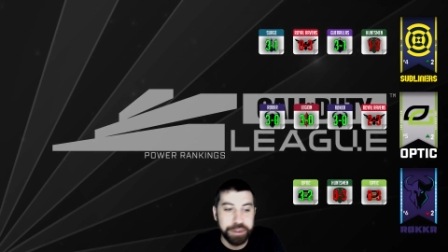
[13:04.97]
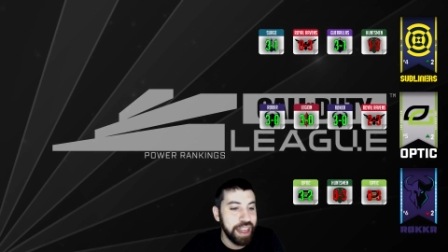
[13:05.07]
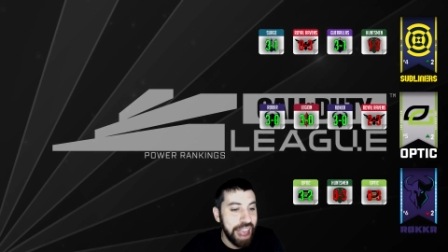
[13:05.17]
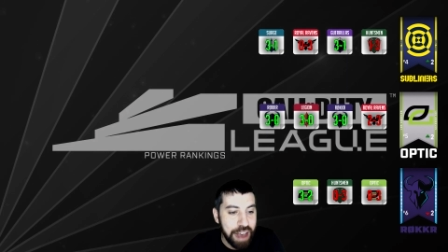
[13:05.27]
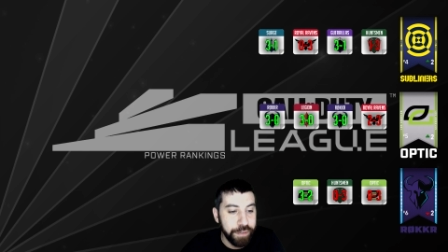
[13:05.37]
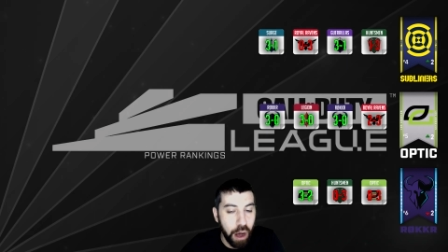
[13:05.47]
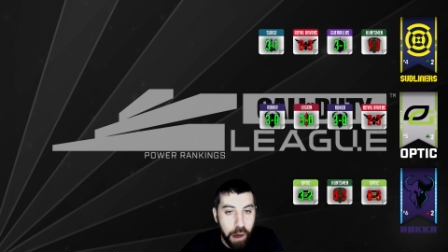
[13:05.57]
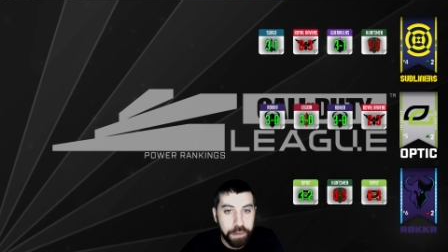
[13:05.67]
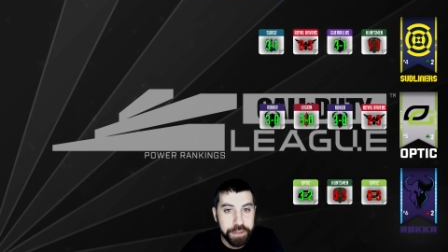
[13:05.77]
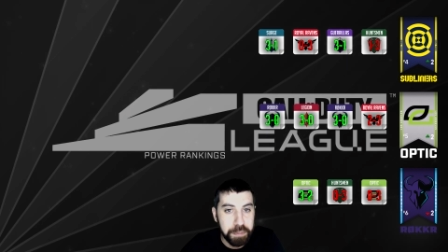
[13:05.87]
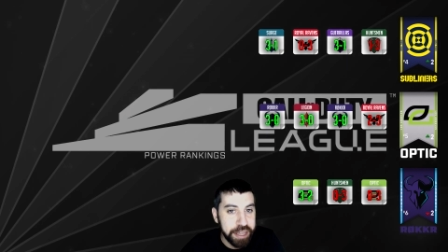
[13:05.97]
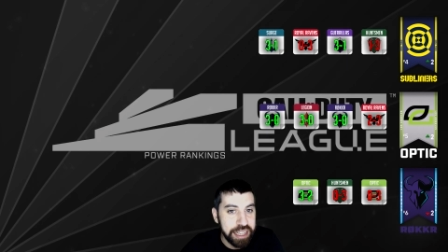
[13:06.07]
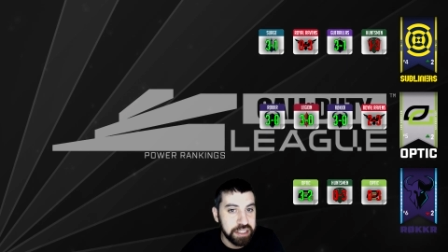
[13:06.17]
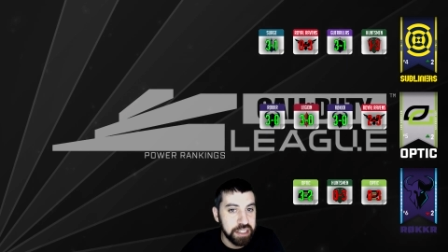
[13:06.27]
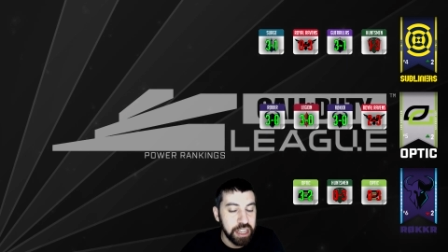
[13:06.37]
They have all of the
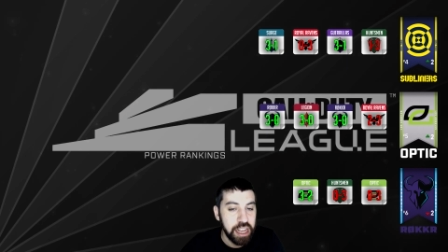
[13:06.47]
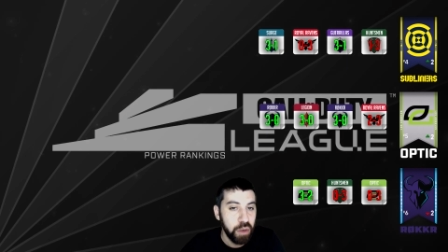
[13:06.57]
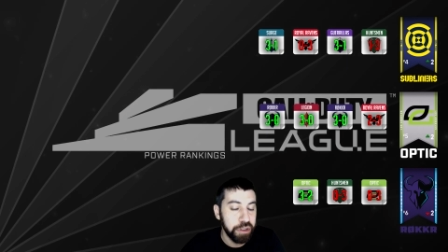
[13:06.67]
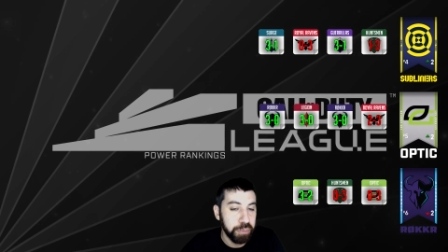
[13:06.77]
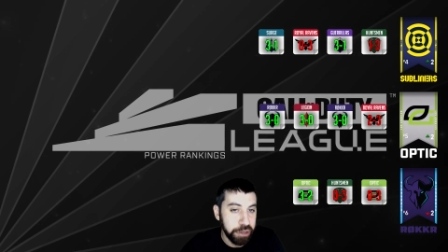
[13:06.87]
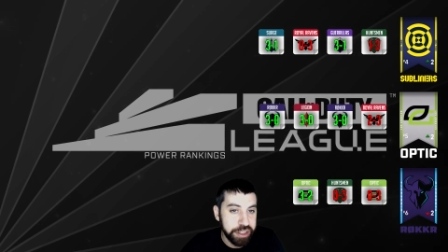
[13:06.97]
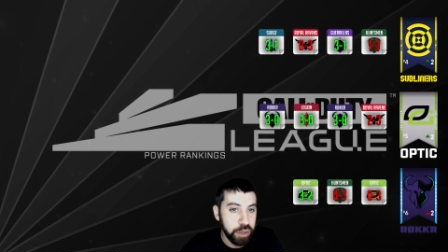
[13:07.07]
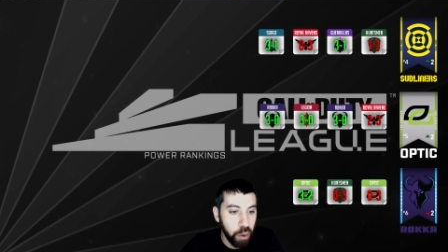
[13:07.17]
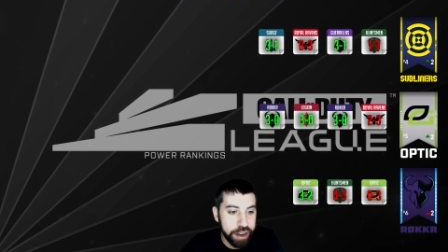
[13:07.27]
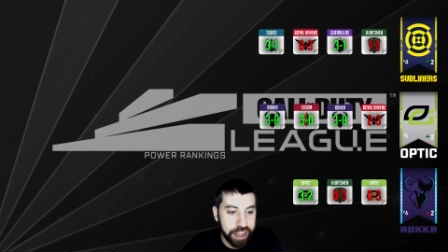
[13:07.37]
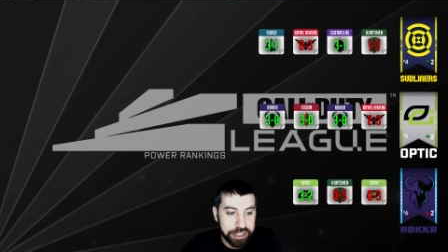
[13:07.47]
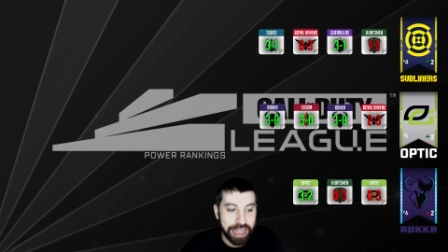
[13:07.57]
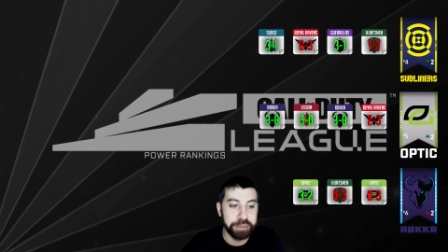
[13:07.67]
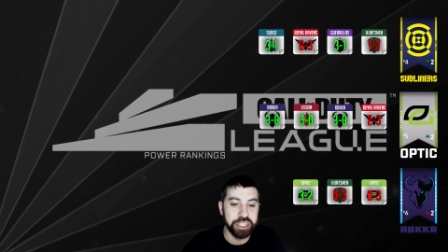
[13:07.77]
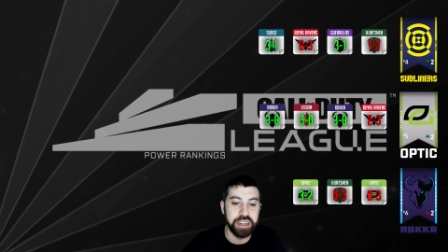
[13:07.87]
pieces with really one
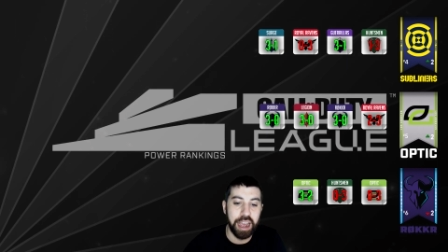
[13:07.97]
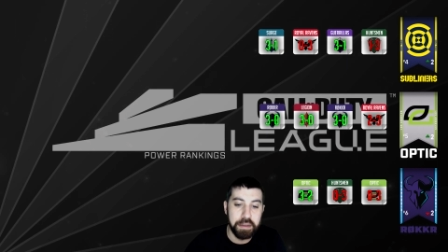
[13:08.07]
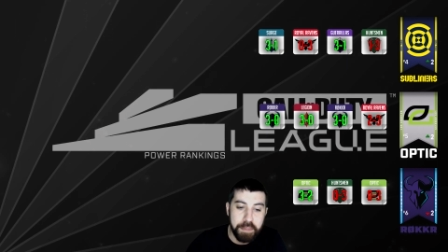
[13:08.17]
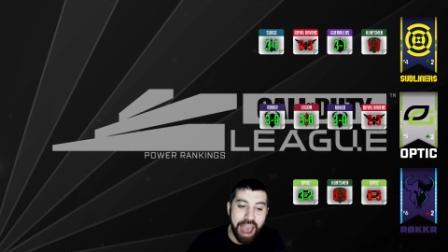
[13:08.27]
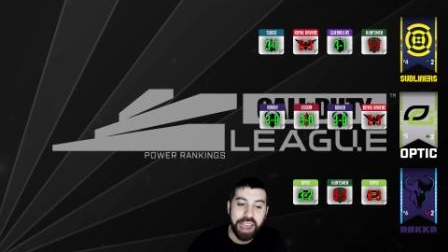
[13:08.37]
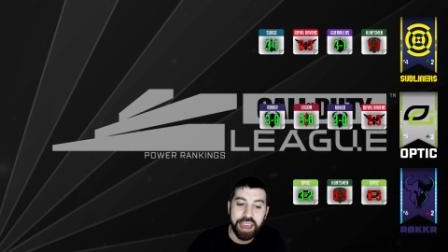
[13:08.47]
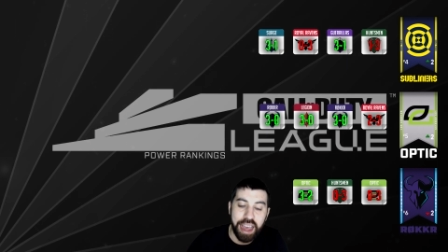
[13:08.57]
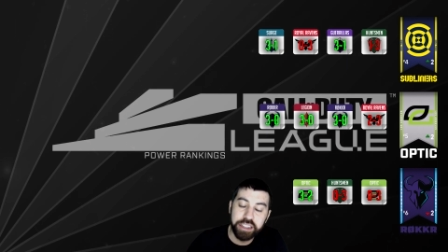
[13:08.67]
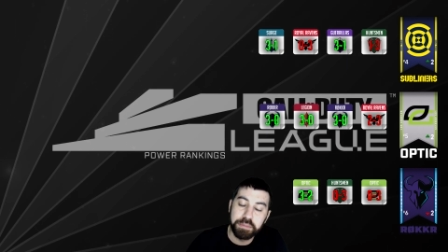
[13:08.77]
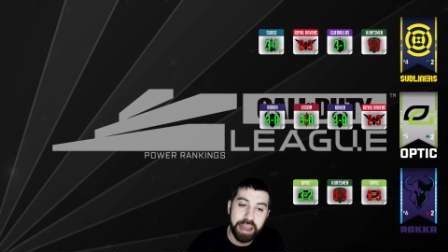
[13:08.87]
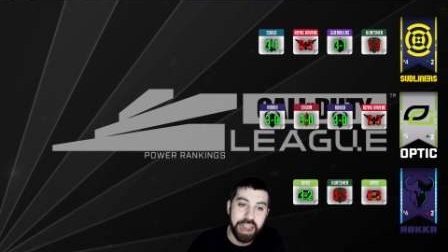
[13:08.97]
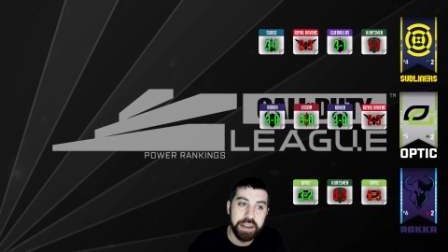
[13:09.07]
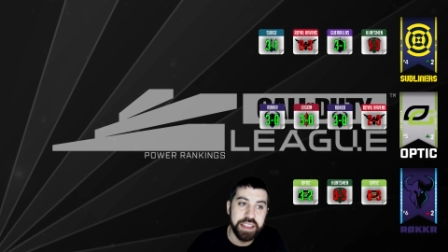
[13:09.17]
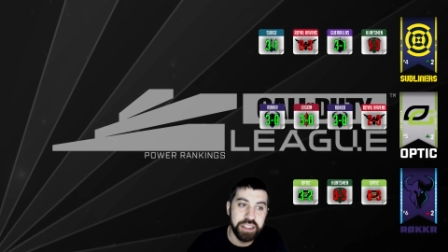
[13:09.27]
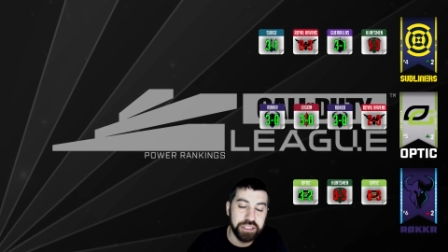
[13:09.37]
exception, and Mack has made
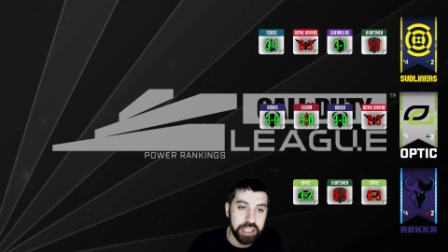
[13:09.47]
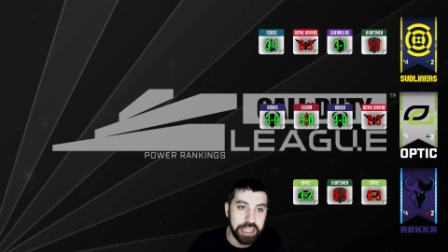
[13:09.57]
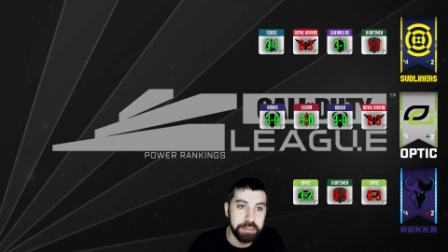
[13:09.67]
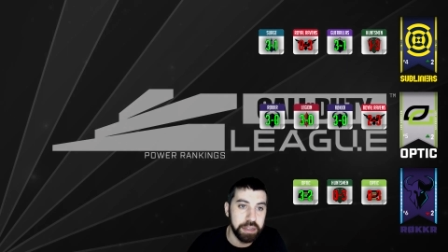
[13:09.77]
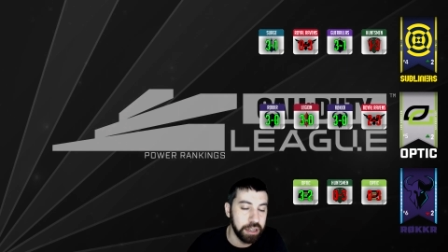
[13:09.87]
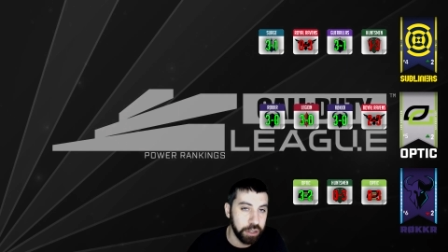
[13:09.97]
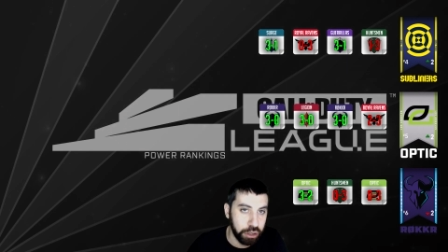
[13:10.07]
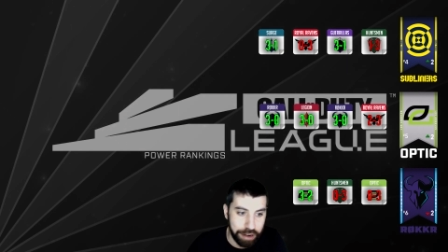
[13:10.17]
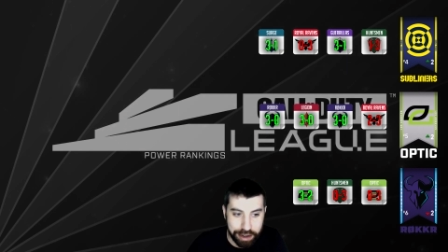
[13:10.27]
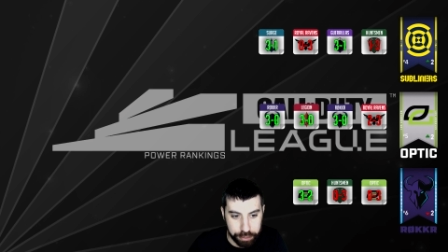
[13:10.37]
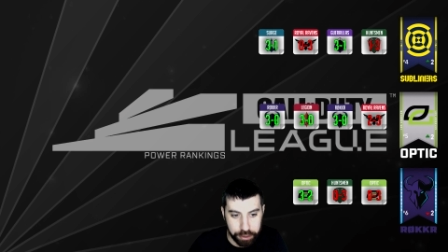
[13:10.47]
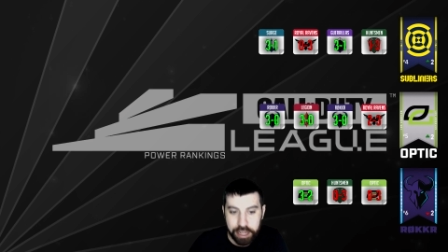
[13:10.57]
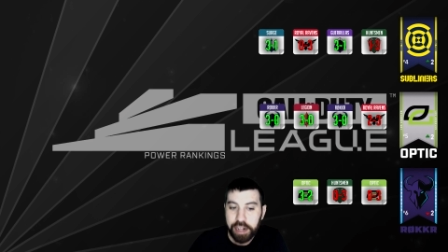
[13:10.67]
this team incredible.